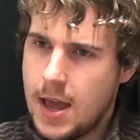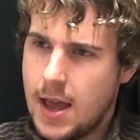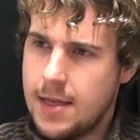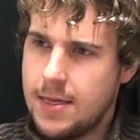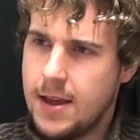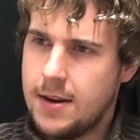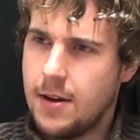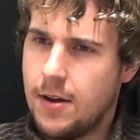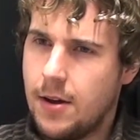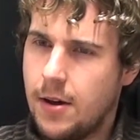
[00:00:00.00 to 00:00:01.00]
and
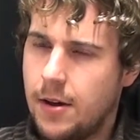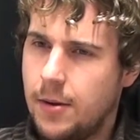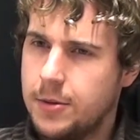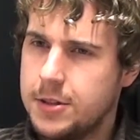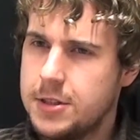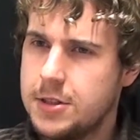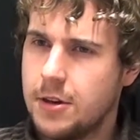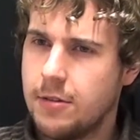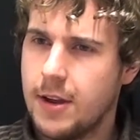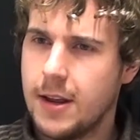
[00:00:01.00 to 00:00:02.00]
then I wanted to
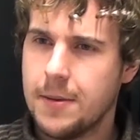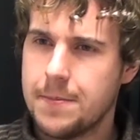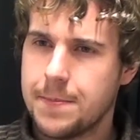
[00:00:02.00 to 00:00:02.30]
create